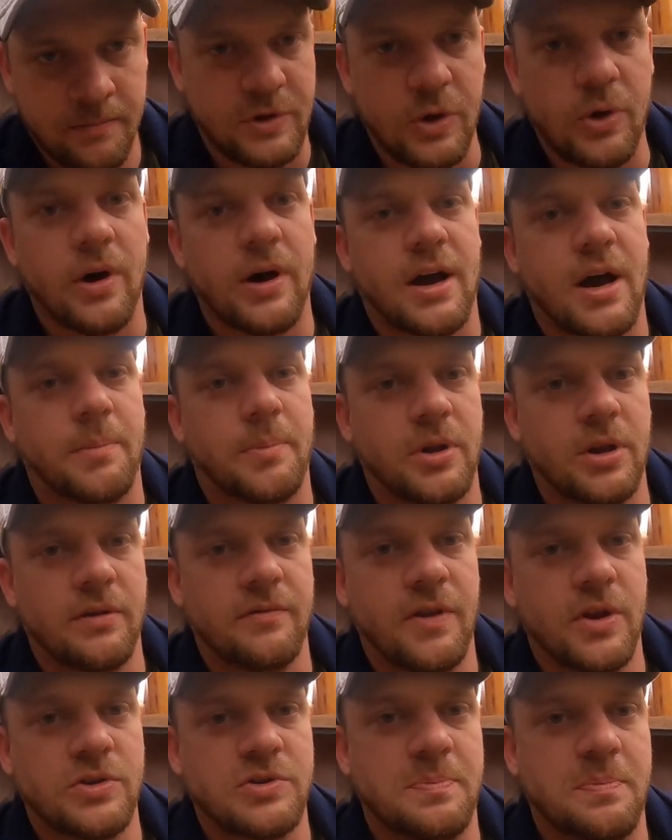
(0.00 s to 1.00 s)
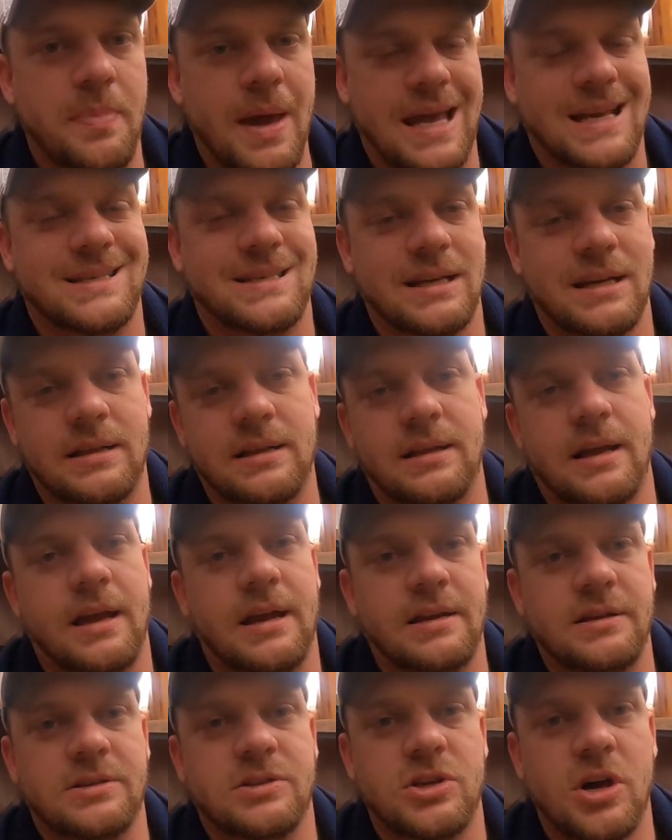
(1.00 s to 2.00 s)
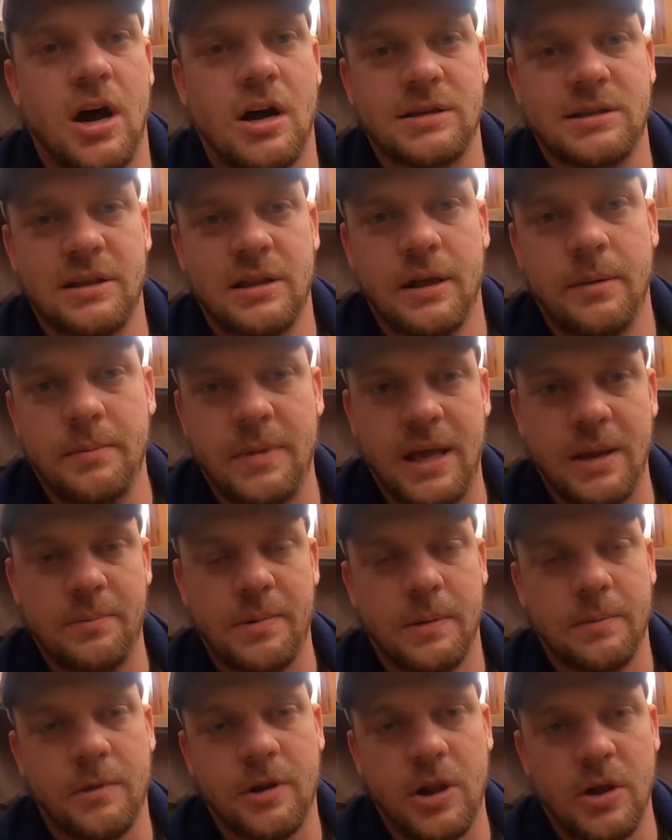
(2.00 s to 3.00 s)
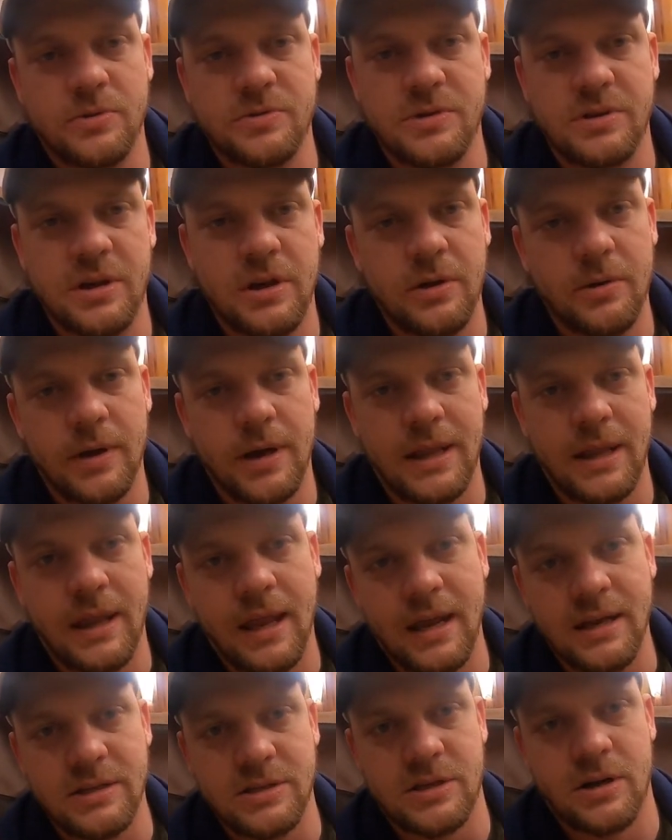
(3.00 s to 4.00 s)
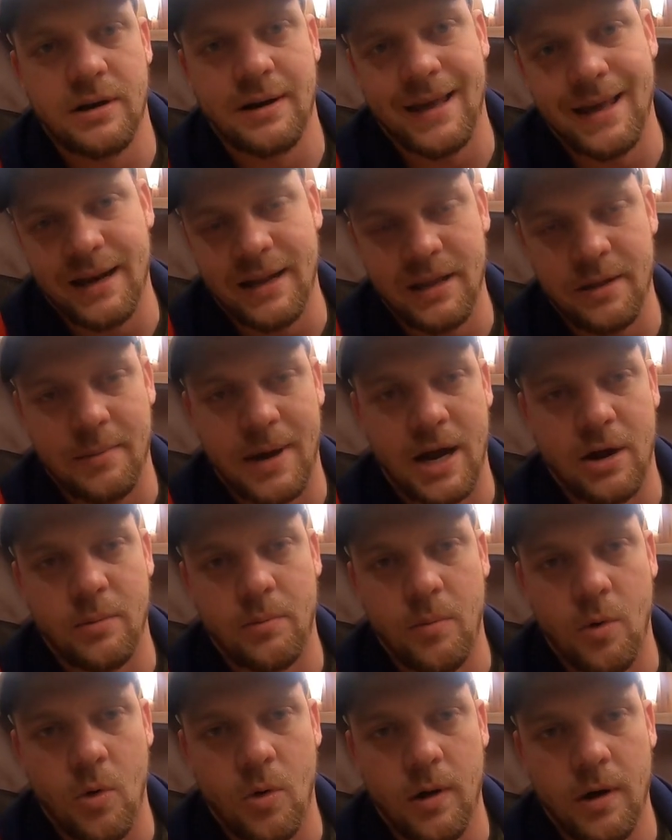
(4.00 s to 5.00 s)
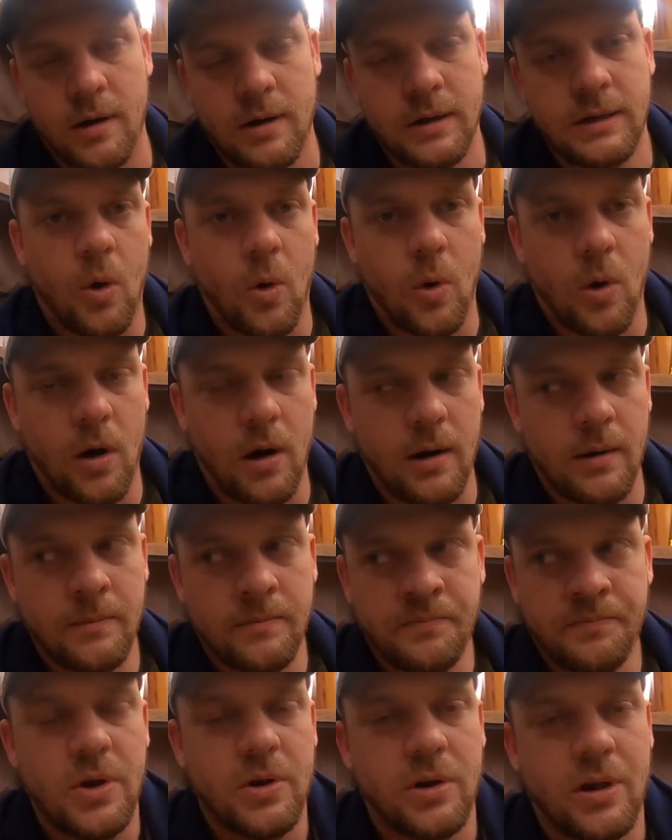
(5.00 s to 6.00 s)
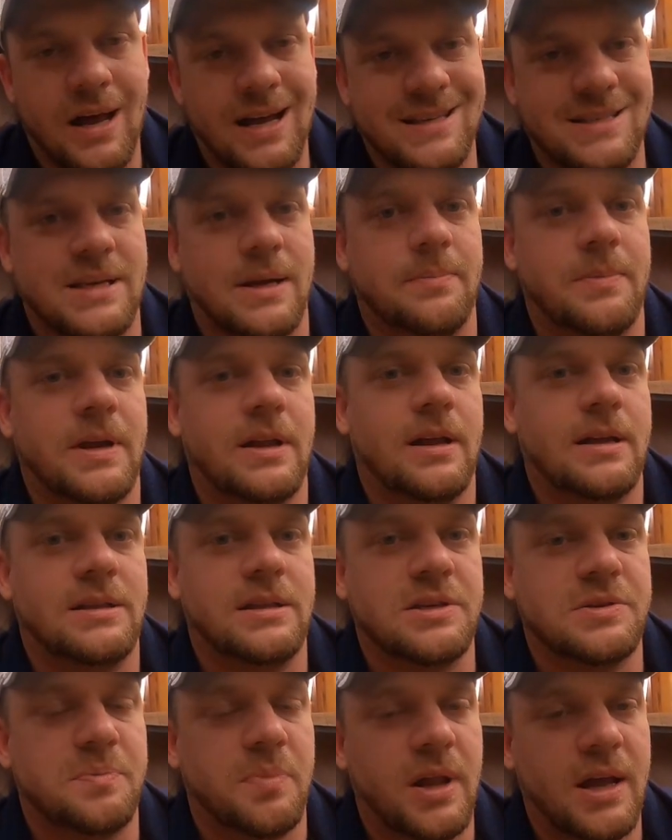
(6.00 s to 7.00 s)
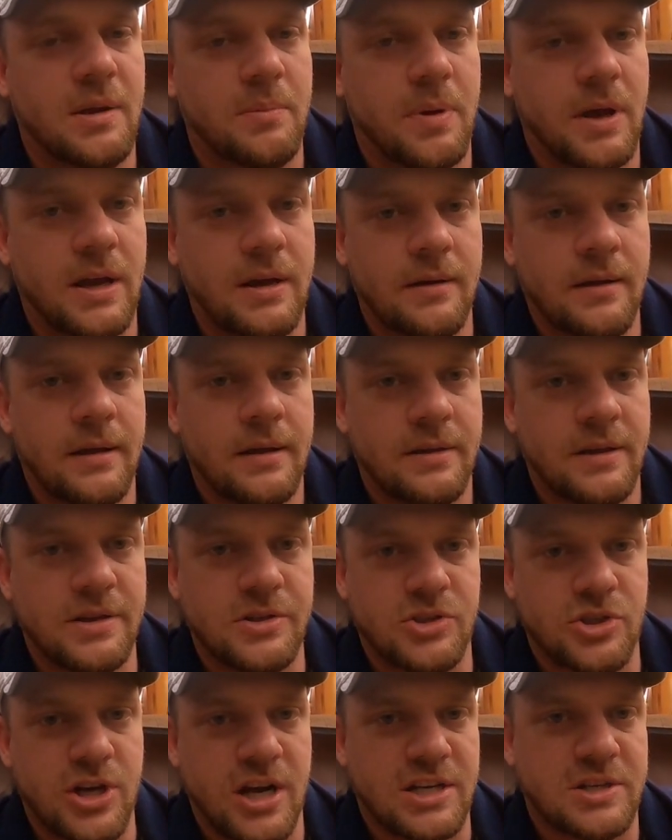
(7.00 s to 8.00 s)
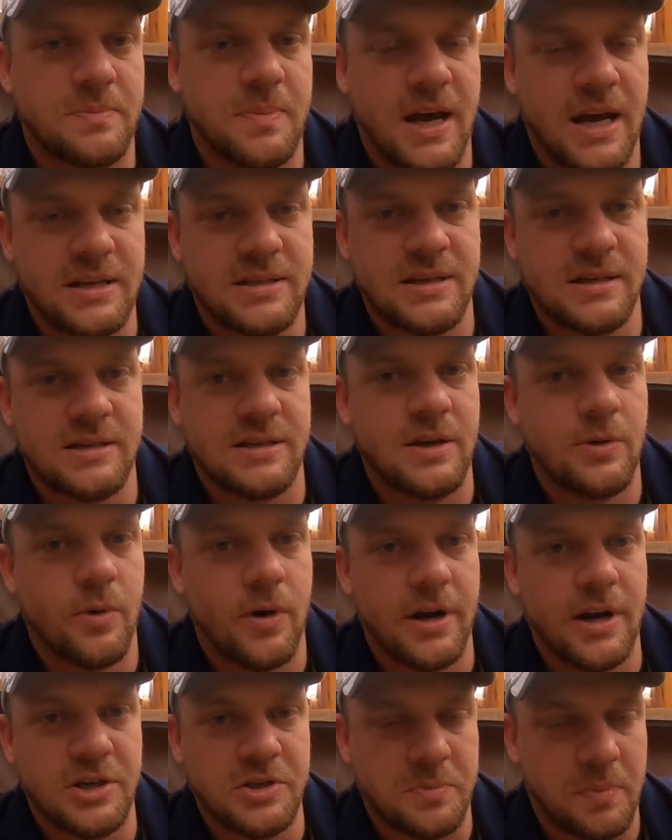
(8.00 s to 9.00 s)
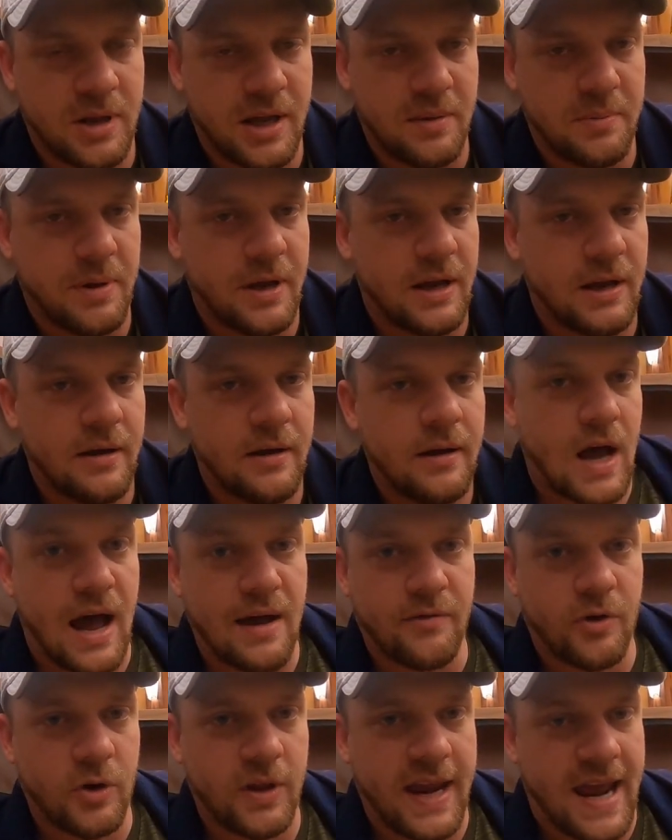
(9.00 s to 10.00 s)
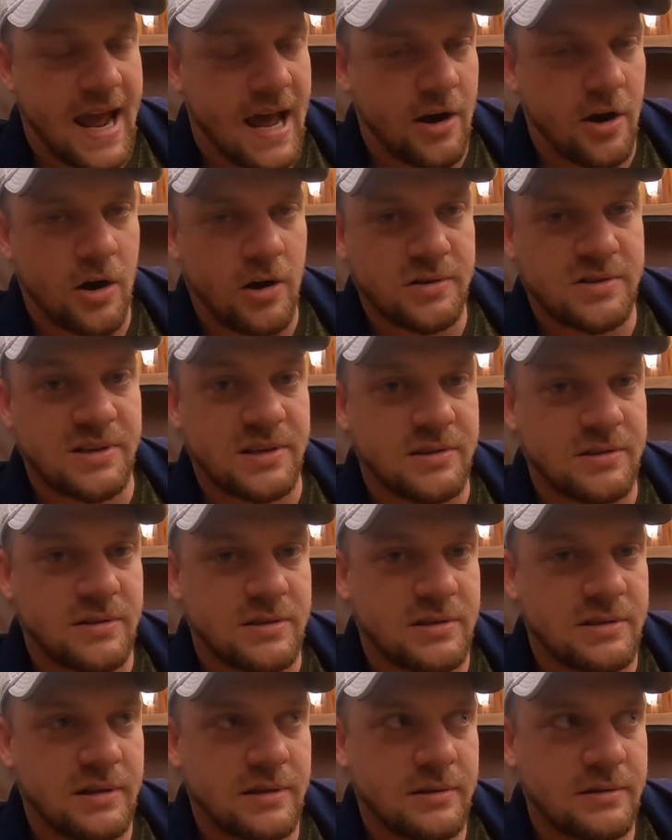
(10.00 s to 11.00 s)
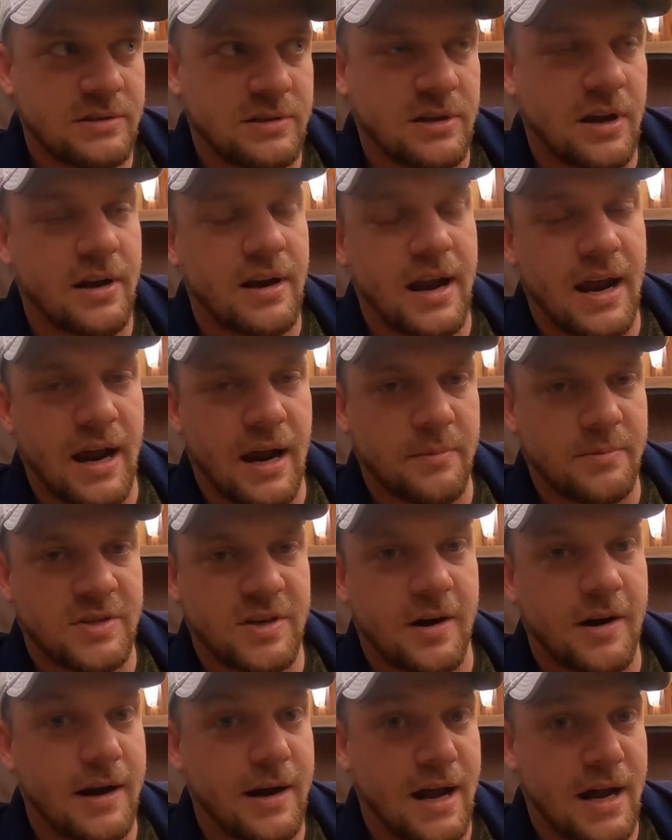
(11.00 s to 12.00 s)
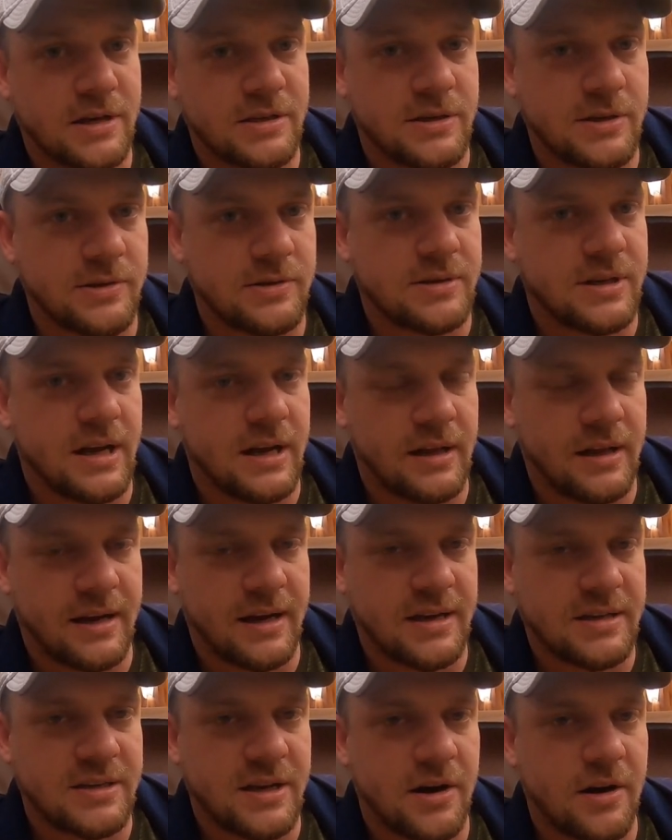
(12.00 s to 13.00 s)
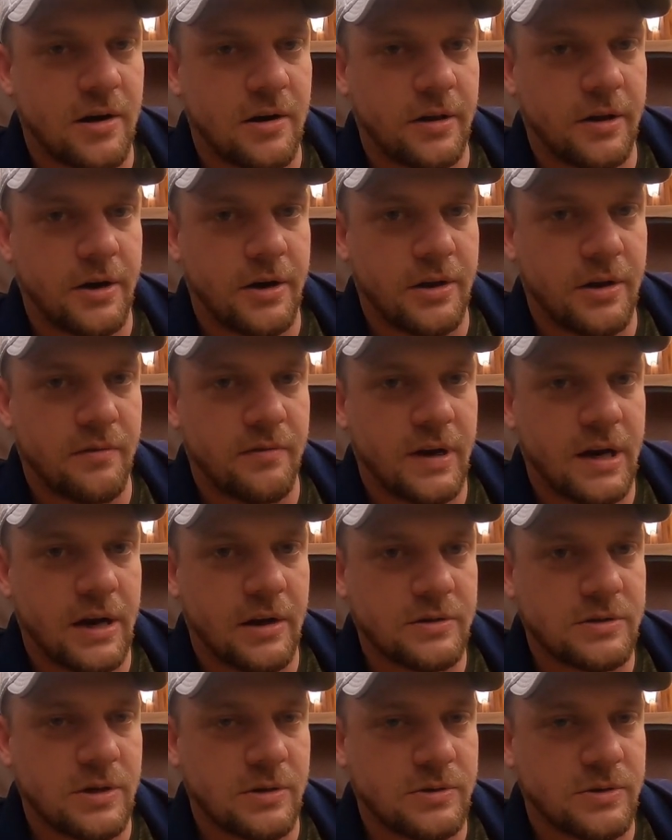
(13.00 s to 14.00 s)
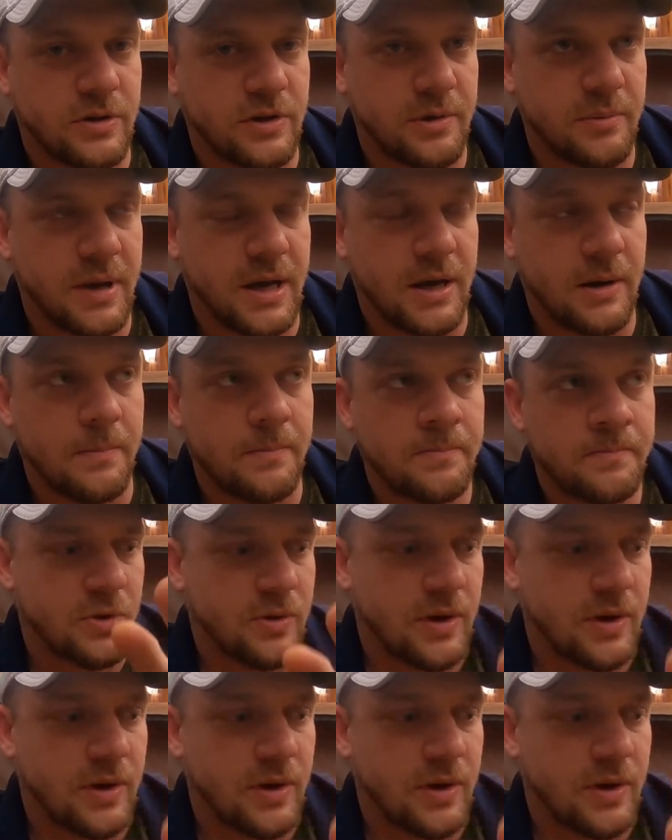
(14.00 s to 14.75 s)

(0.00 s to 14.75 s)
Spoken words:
Do a couple of those basic things, talk to them, keep them close to you, and then start getting them out more. Or utilize something like this playpen, this Jess Pet 61-inch playpen. I've only had her since Sunday, I'm sorry, not Tuesday, like I said earlier in the video, so it's only been